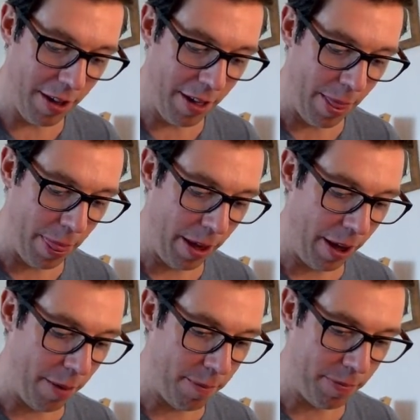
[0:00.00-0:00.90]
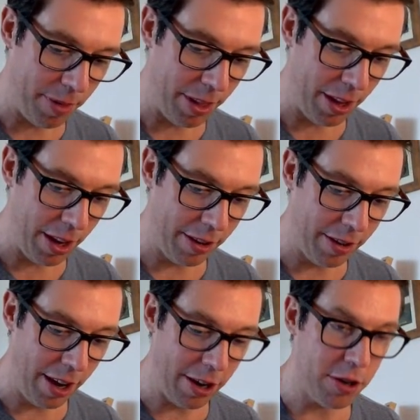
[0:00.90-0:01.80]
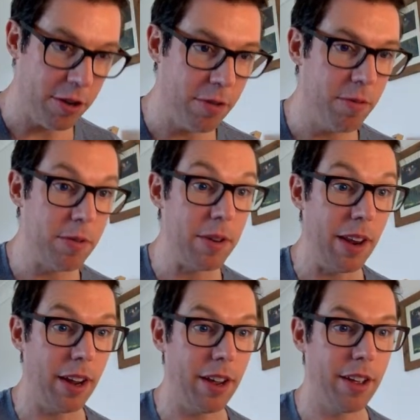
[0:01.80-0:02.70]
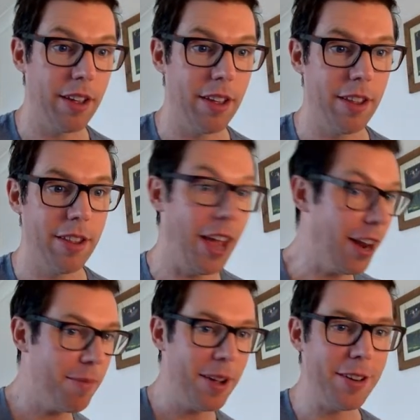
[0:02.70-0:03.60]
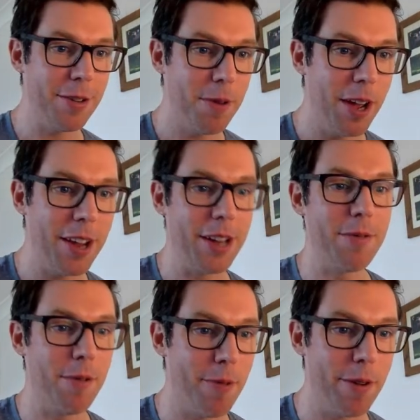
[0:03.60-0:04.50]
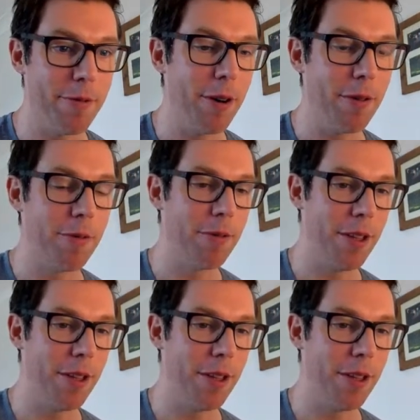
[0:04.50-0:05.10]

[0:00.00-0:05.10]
um, a session which was like the animator's way, kind of a riff off